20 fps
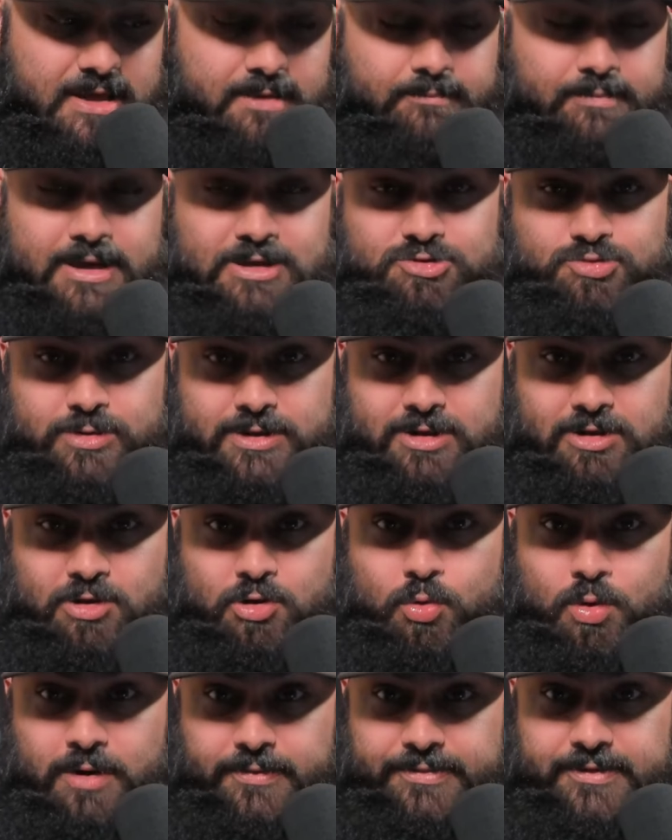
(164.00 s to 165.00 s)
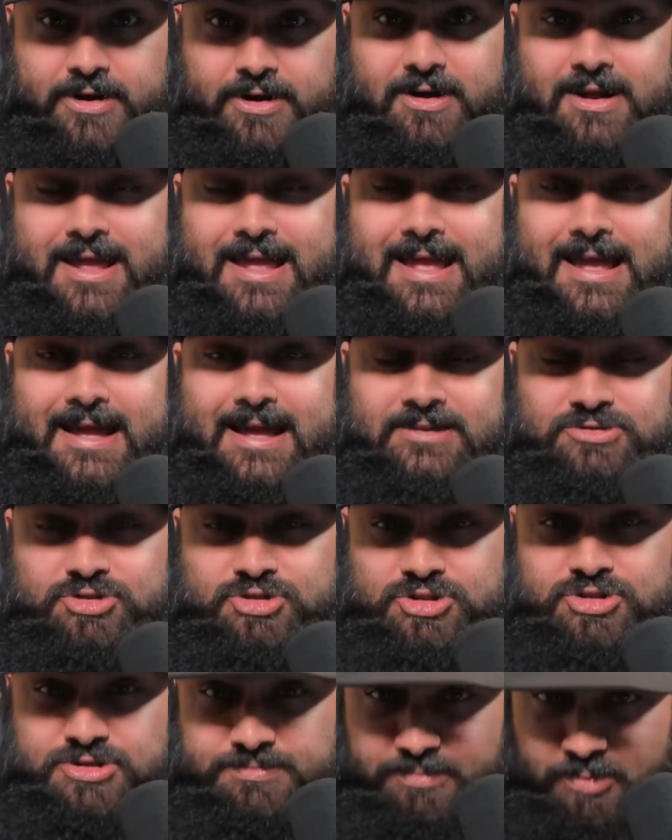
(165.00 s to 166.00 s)
Pajuelo go out there and
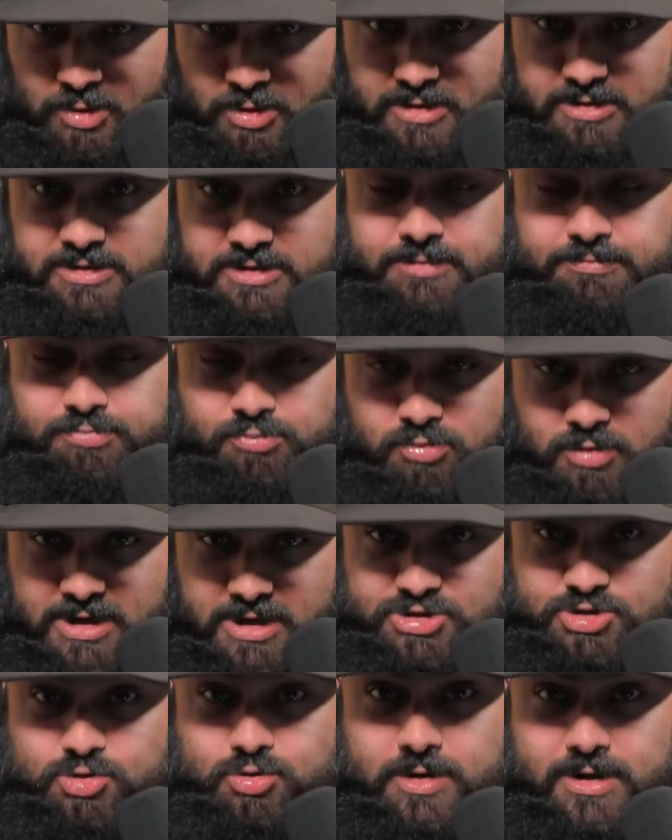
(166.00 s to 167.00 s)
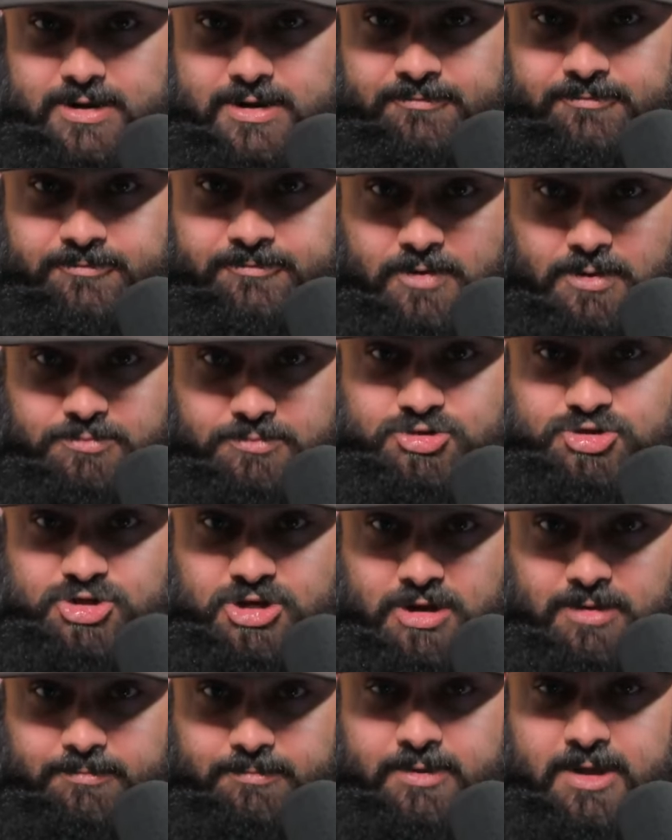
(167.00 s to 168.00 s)
just put the pressure on him from
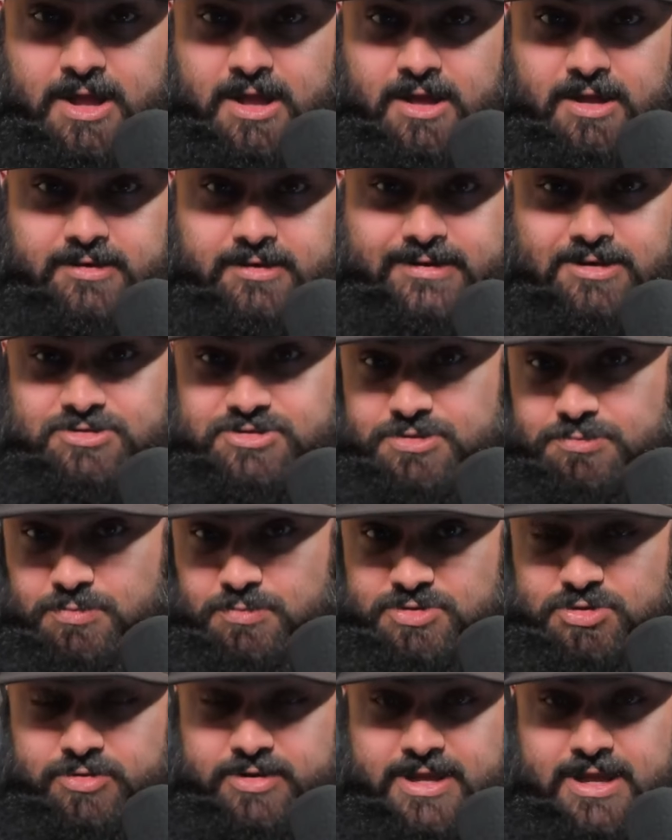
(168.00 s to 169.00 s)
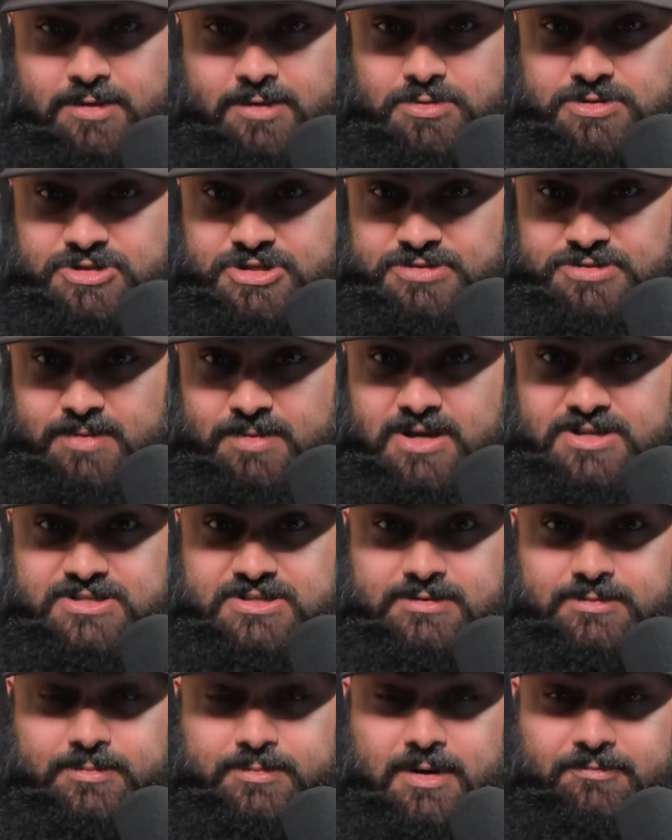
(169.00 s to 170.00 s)
jump. Nelson was okay with just
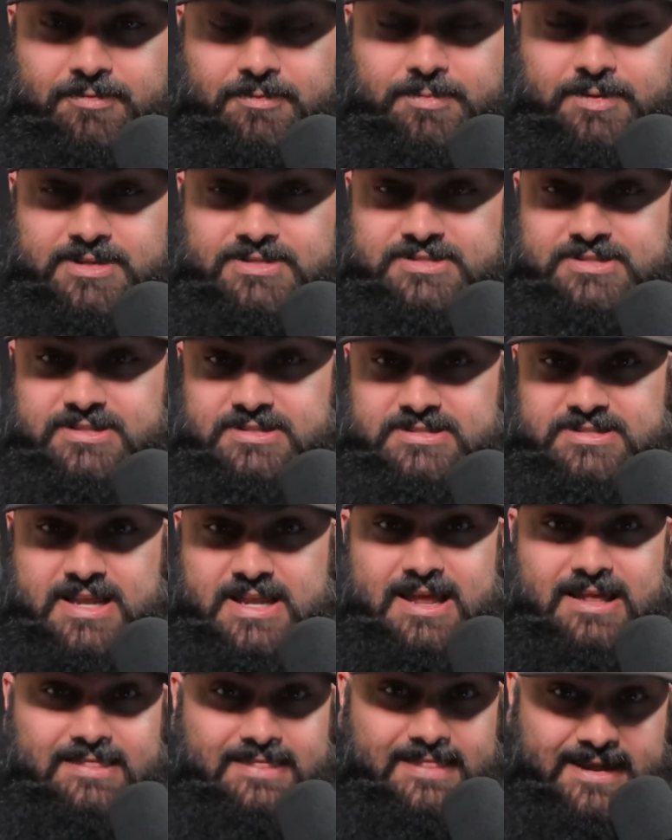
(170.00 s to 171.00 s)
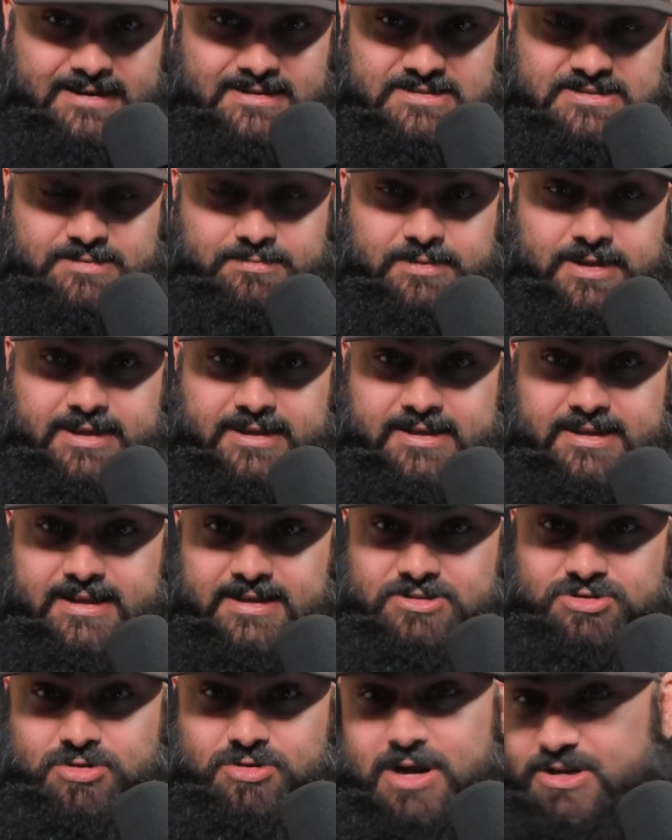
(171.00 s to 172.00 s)
boxing him up from distance, landing some leg
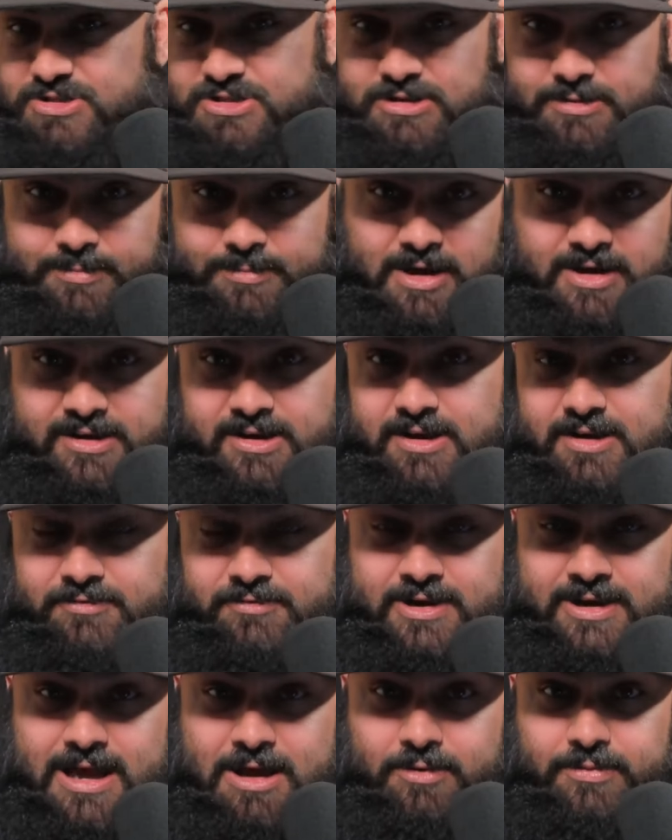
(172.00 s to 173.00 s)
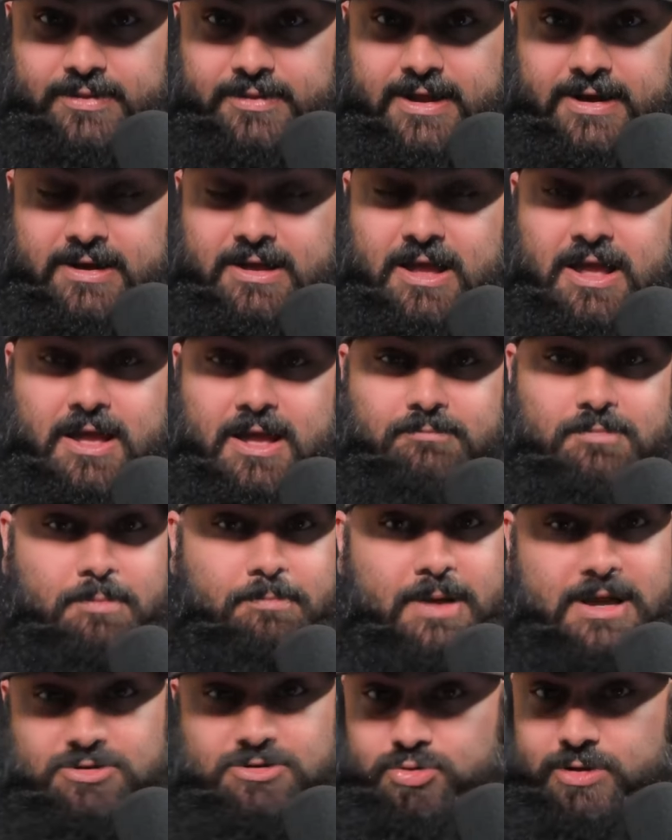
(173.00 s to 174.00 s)
kicks, crashing the pocket every now and then.
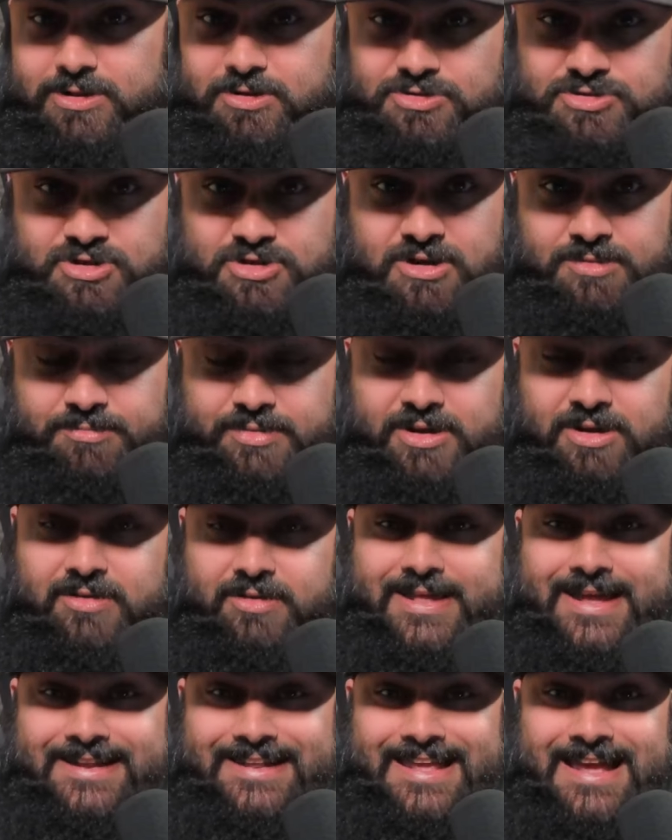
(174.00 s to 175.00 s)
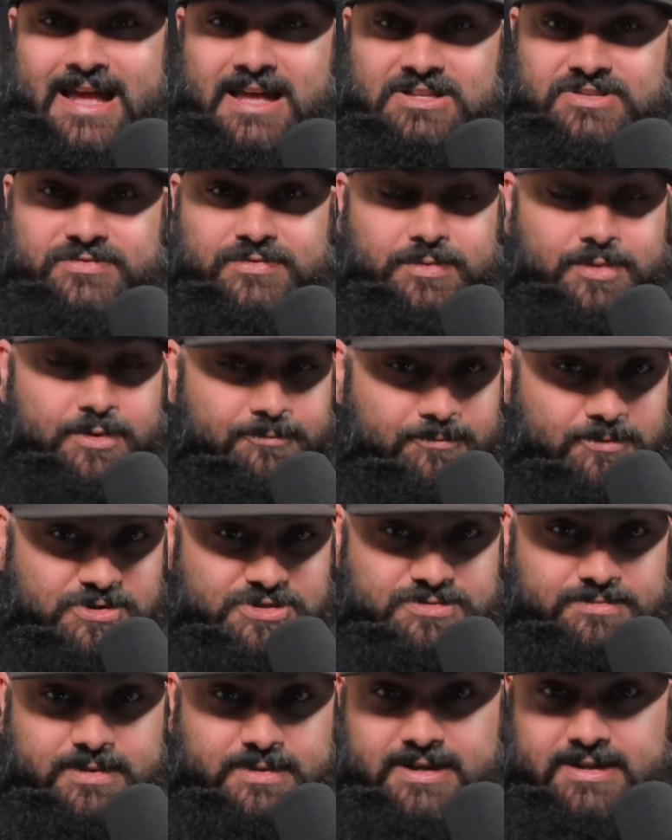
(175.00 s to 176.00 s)
But Pajuelo is going to be on that gas from the
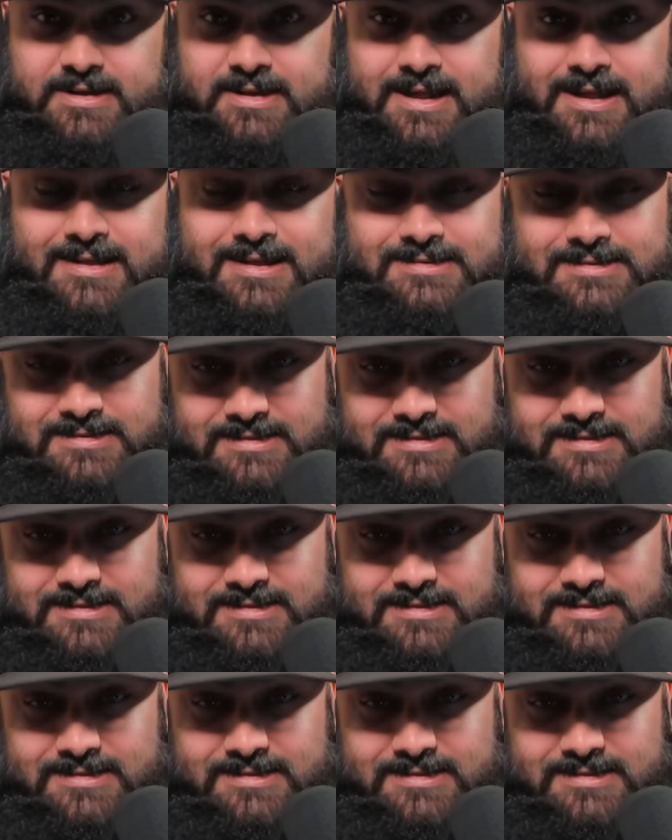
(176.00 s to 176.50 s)
first minute to the